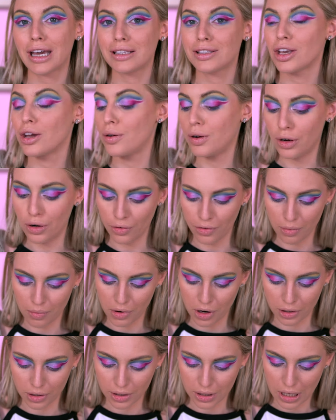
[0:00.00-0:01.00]
like to go in another
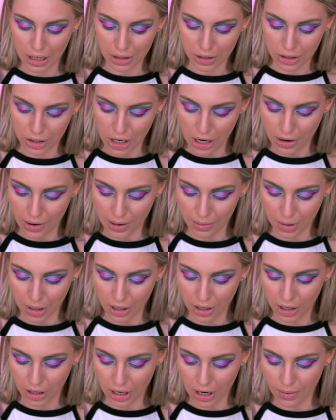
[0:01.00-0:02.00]
bronzer, so I'm
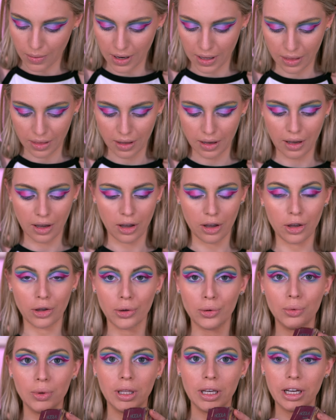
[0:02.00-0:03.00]
going to go in the
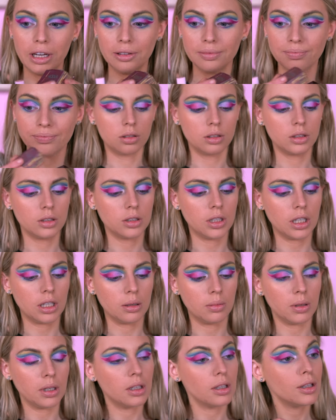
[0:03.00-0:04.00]
Hoola. Just take
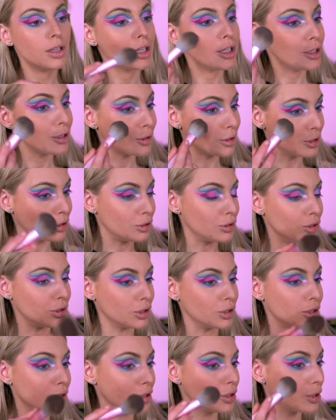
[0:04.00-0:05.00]
a bit of this and
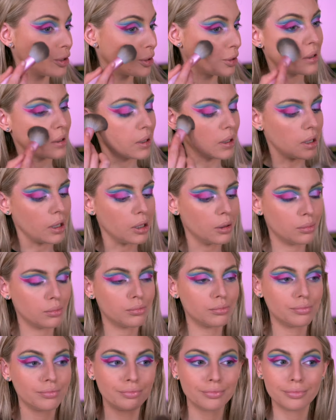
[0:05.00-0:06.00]
just keep
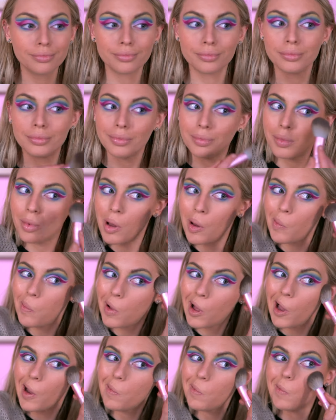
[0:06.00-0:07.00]

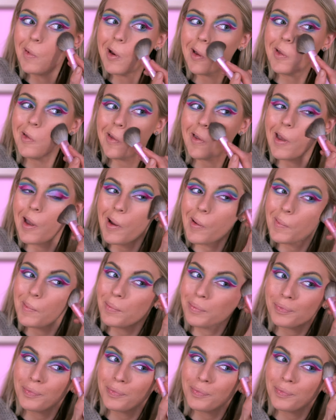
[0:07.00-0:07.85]
applying bronzer.